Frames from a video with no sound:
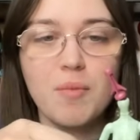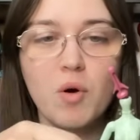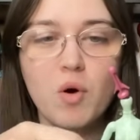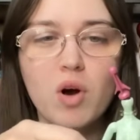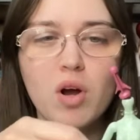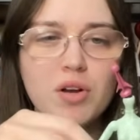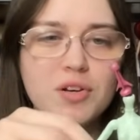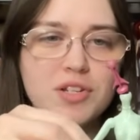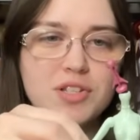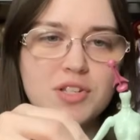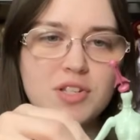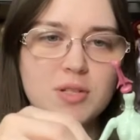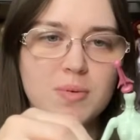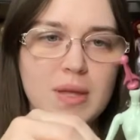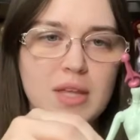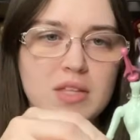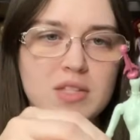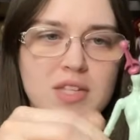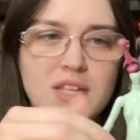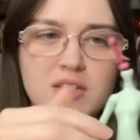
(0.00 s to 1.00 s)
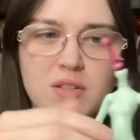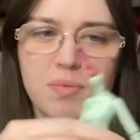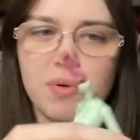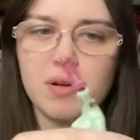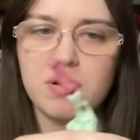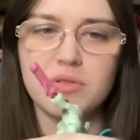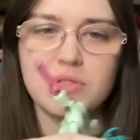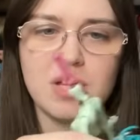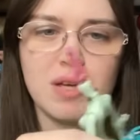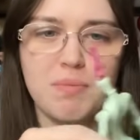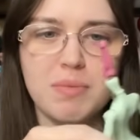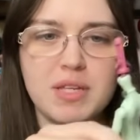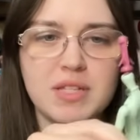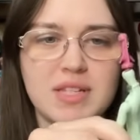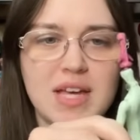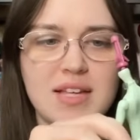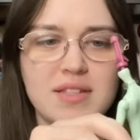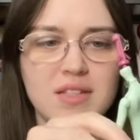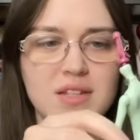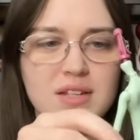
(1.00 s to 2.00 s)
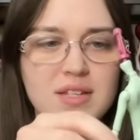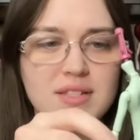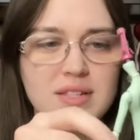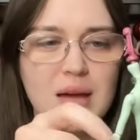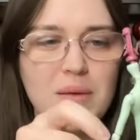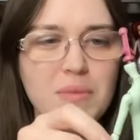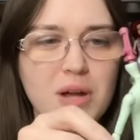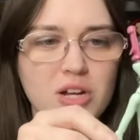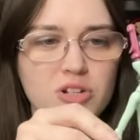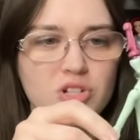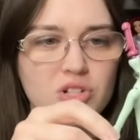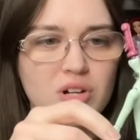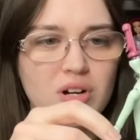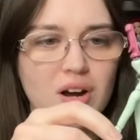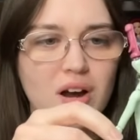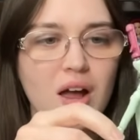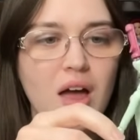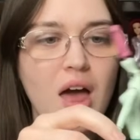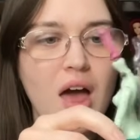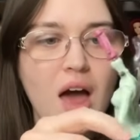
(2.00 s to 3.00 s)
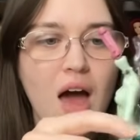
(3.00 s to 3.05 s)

or I'll just display this as a prototype piece as it is. I'm not sure.